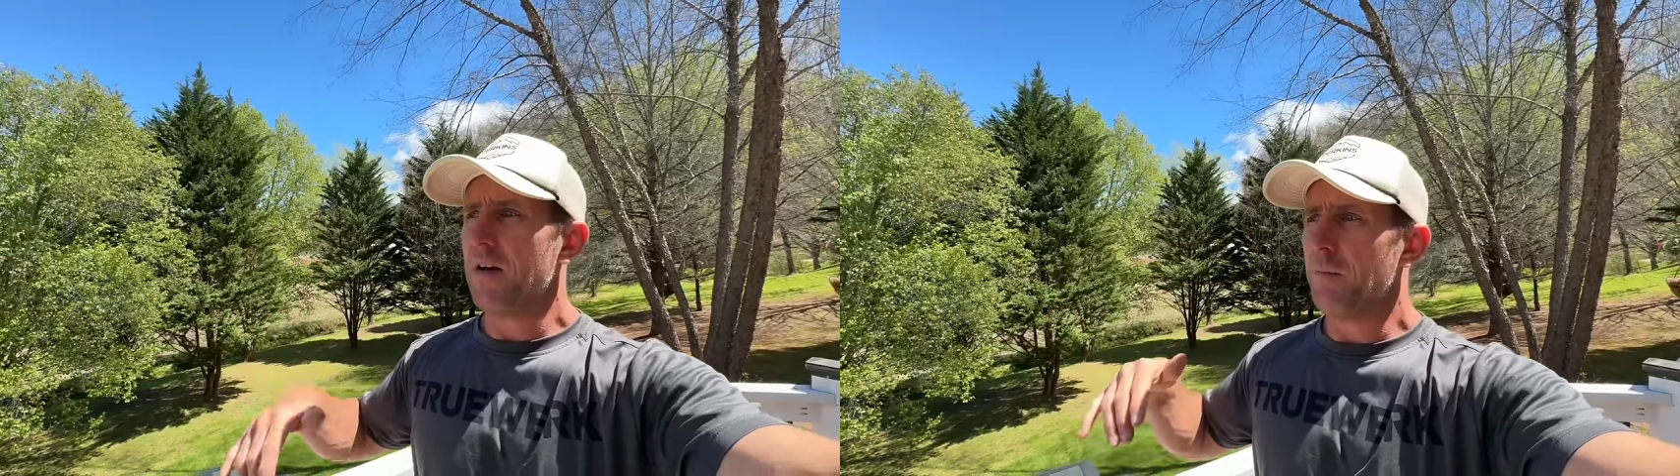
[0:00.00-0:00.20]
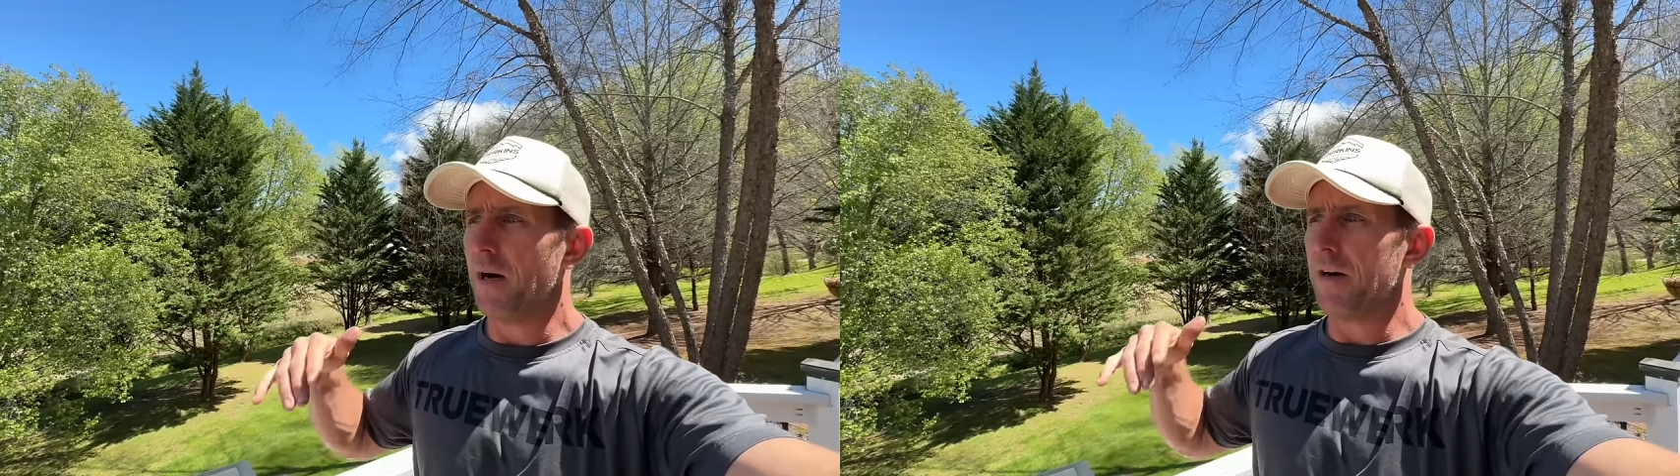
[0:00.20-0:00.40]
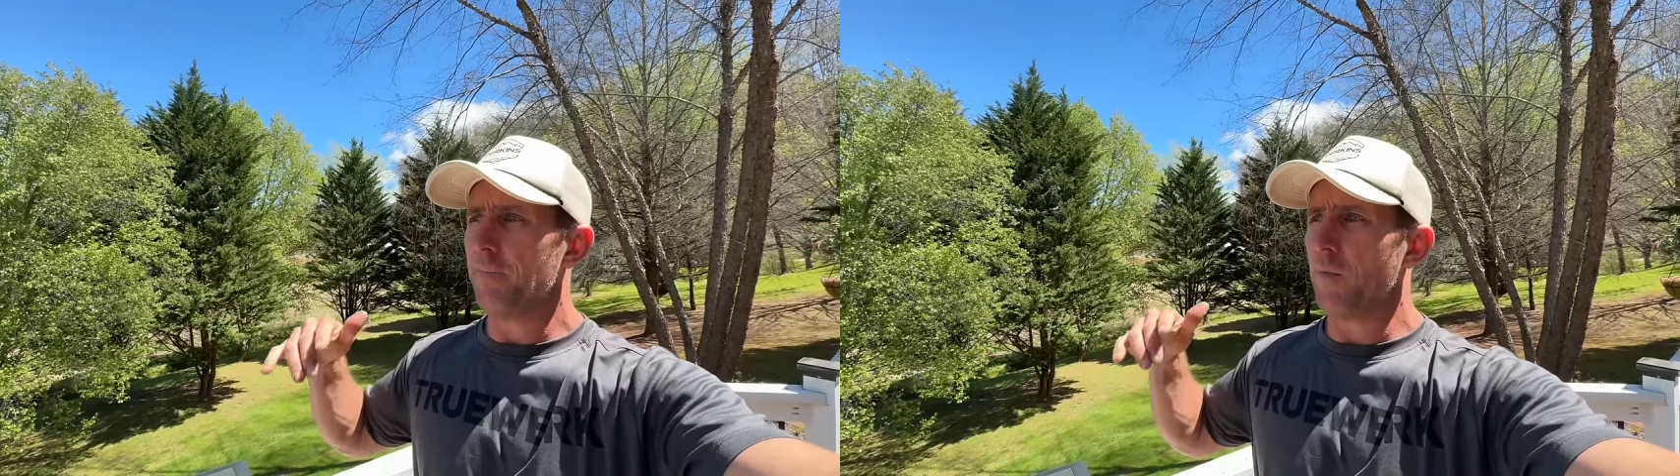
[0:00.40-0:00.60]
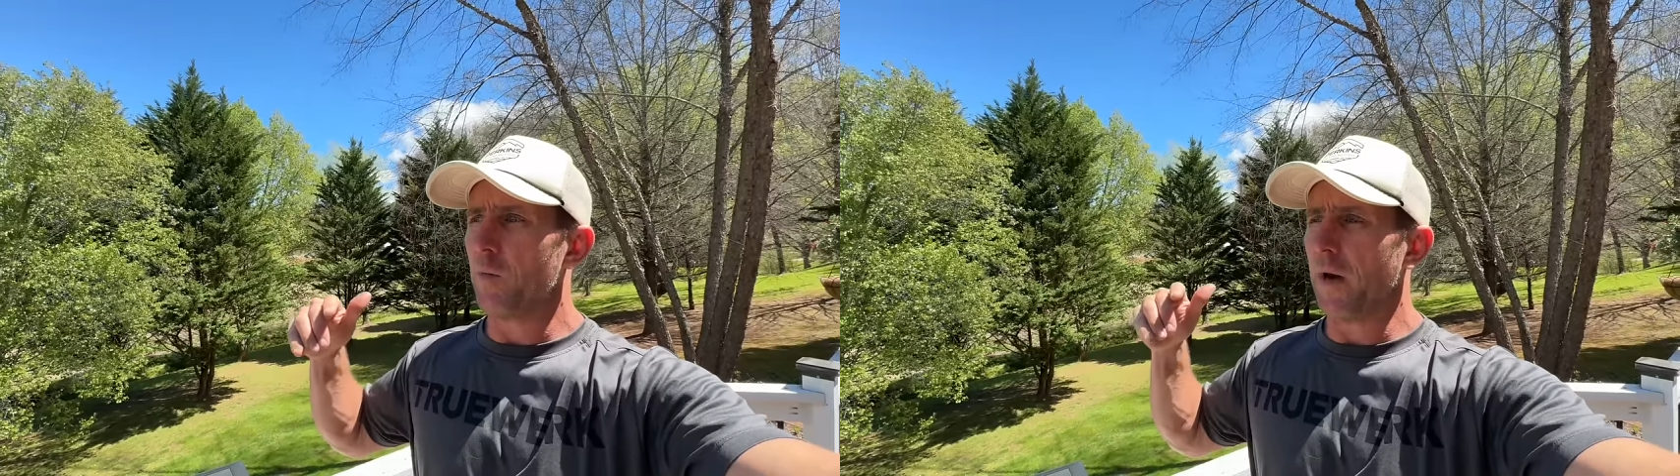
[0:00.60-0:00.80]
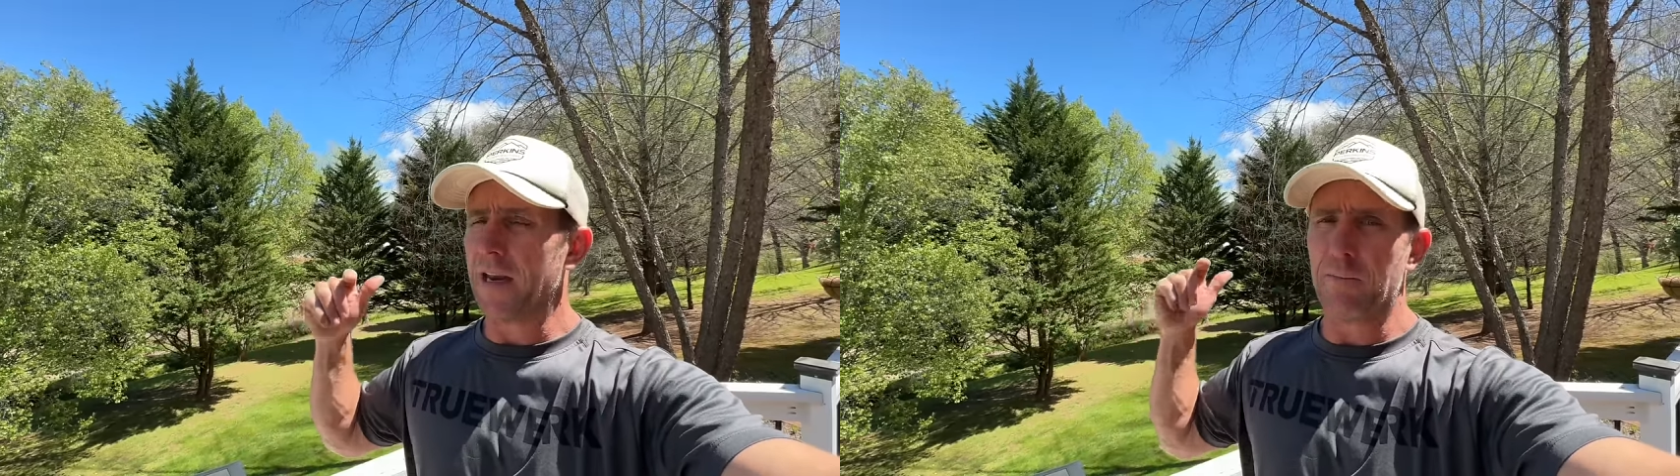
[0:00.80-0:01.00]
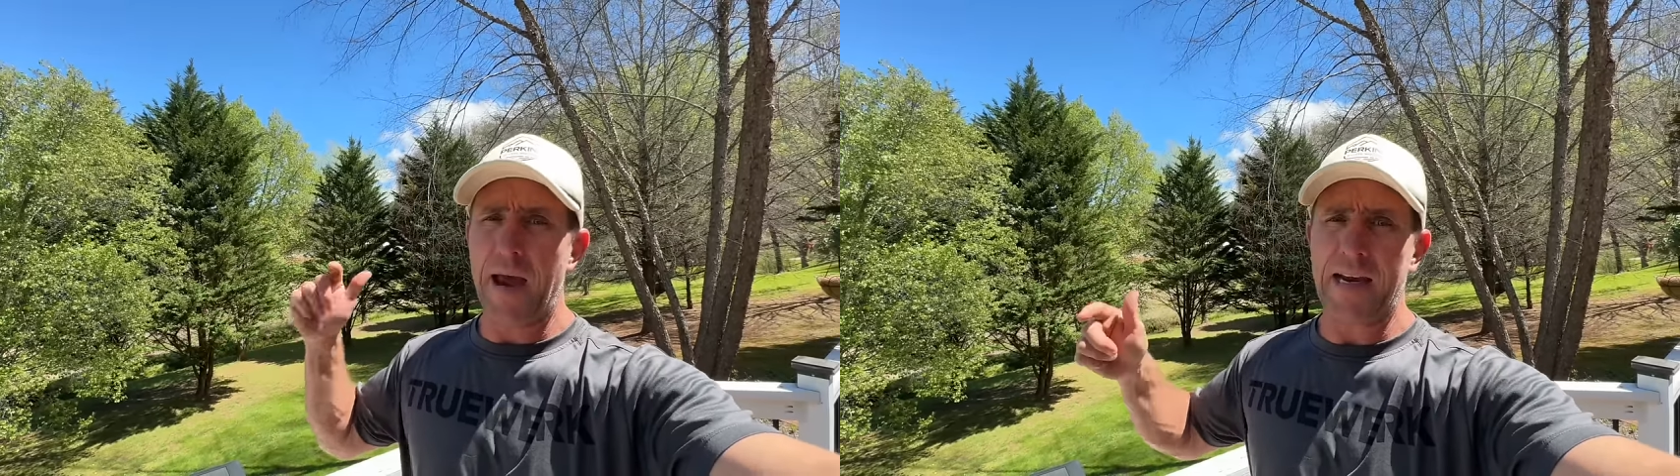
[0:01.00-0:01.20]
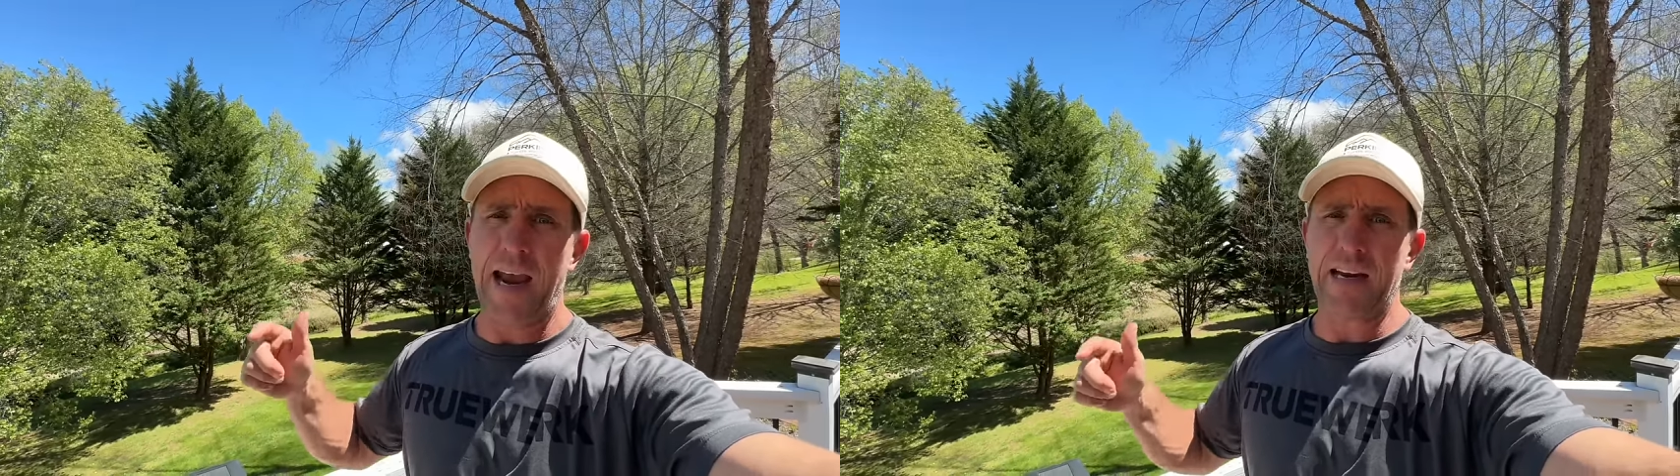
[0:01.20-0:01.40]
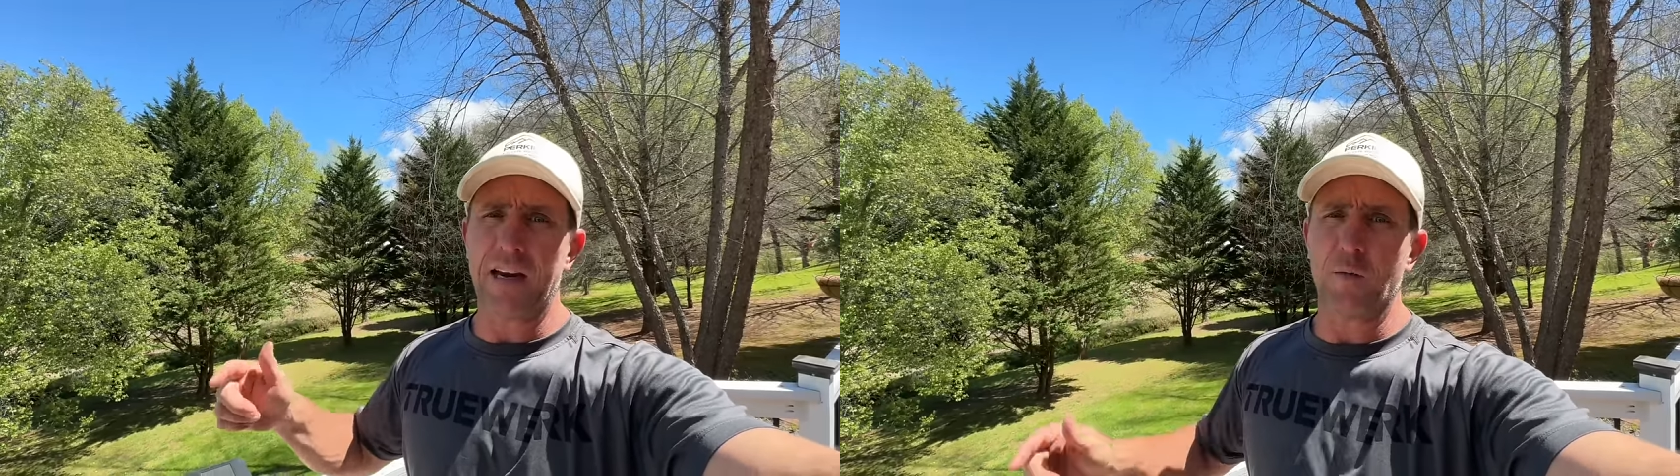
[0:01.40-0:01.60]
But when I get back
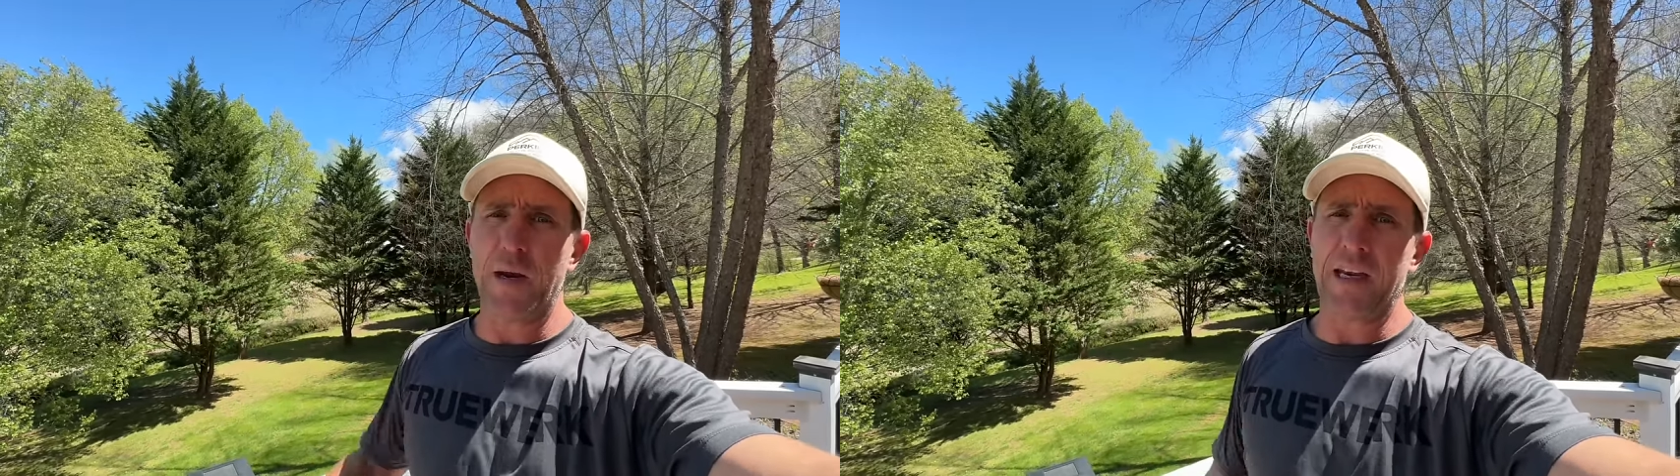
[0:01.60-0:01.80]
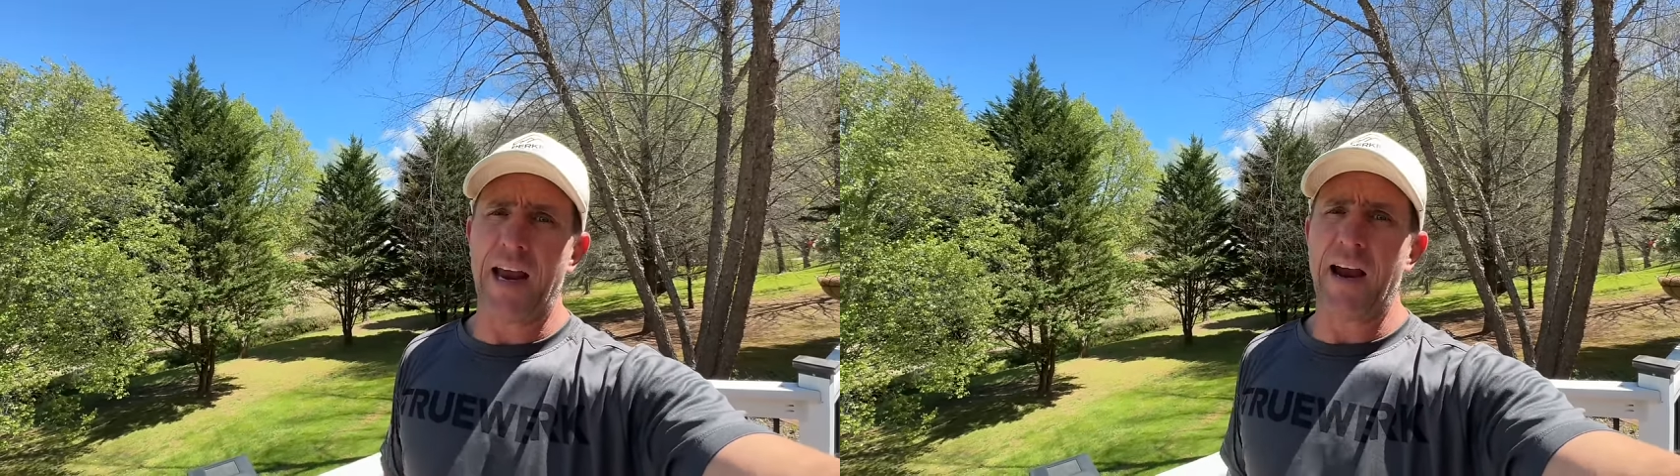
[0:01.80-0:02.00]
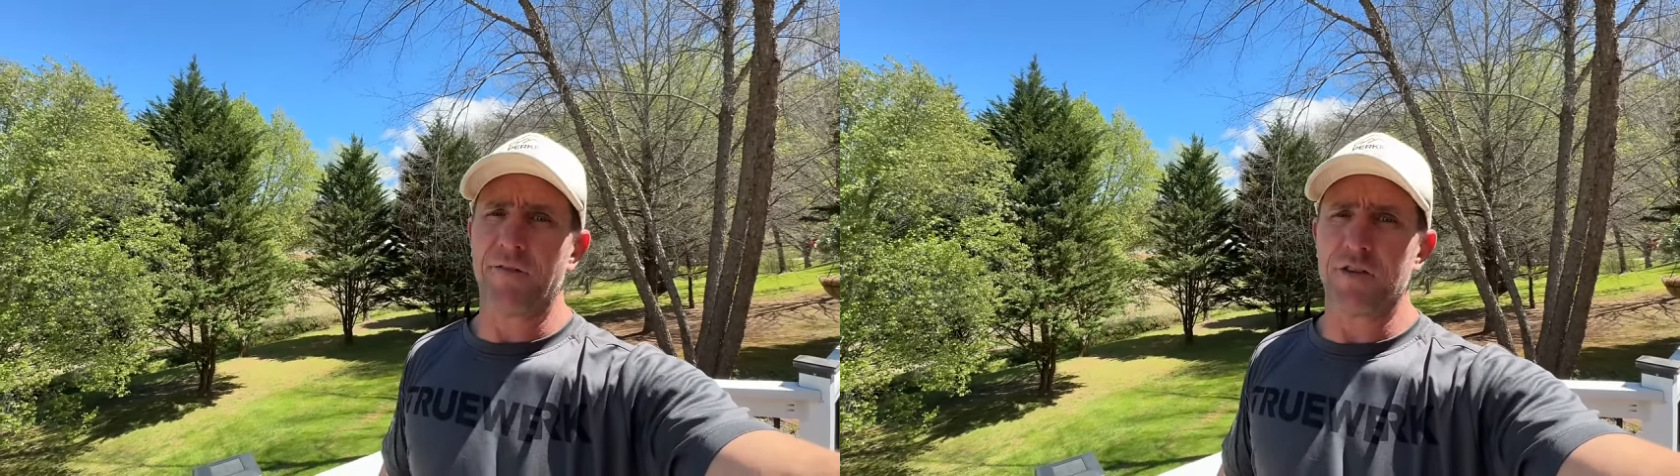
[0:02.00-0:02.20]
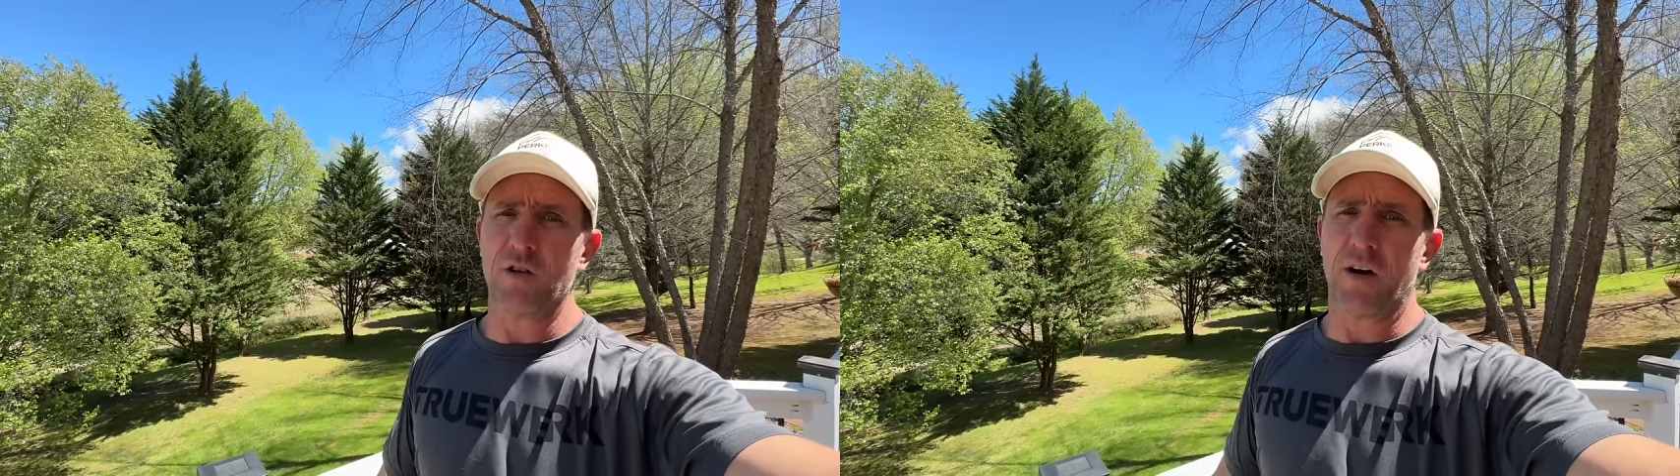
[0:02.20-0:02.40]
at it in a week and a half or so,